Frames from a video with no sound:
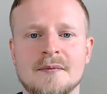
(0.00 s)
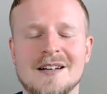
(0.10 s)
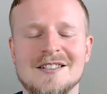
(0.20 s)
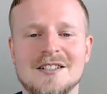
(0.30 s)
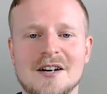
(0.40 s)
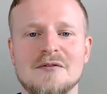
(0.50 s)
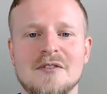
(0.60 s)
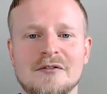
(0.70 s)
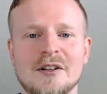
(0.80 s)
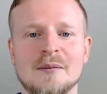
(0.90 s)
A
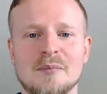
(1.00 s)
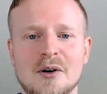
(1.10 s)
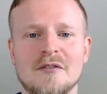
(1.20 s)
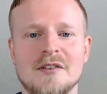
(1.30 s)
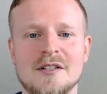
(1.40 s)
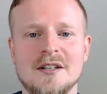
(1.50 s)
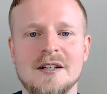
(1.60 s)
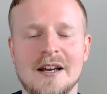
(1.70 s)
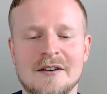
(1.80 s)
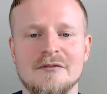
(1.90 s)
self-fulfilling
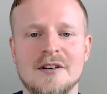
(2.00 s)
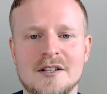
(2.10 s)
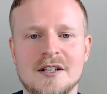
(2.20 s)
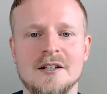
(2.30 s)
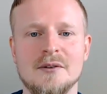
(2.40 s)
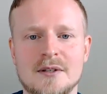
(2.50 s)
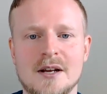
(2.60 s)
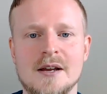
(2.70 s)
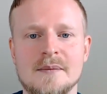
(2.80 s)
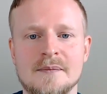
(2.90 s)
prophecy every single
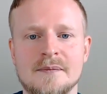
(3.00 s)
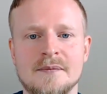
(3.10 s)
time.